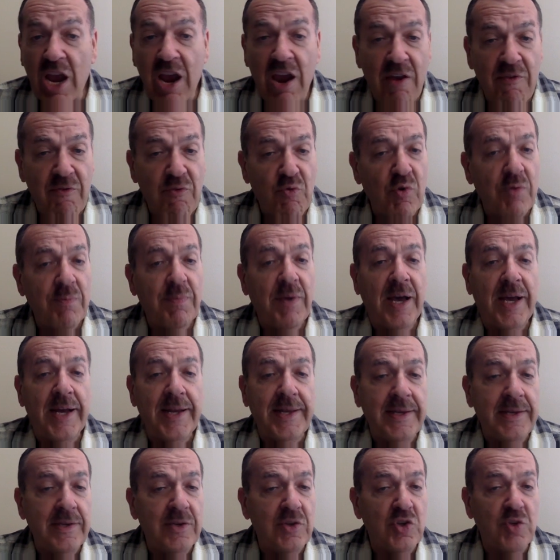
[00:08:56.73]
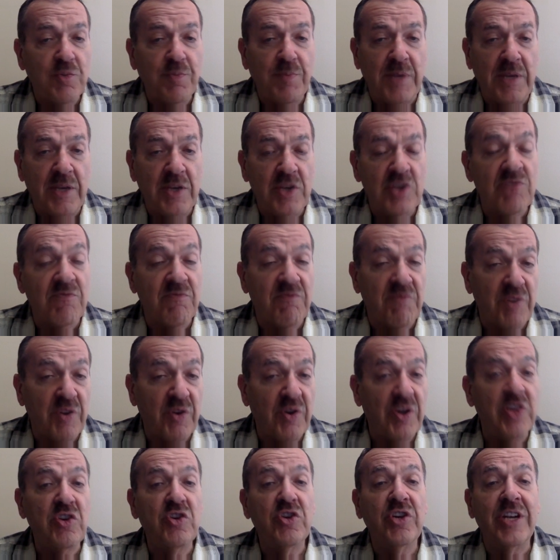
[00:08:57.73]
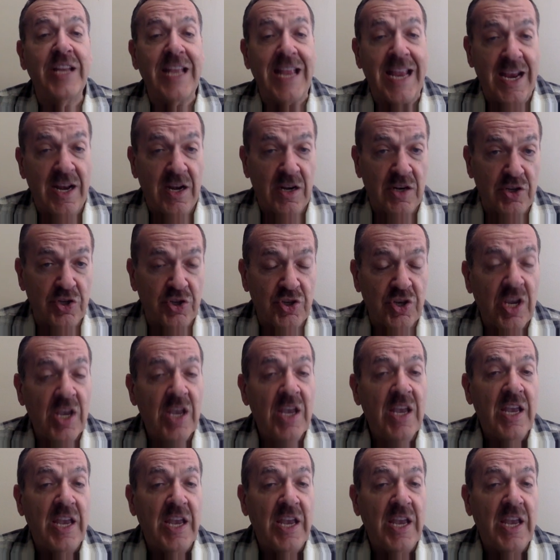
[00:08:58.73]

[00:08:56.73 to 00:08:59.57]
everybody speaks very good English.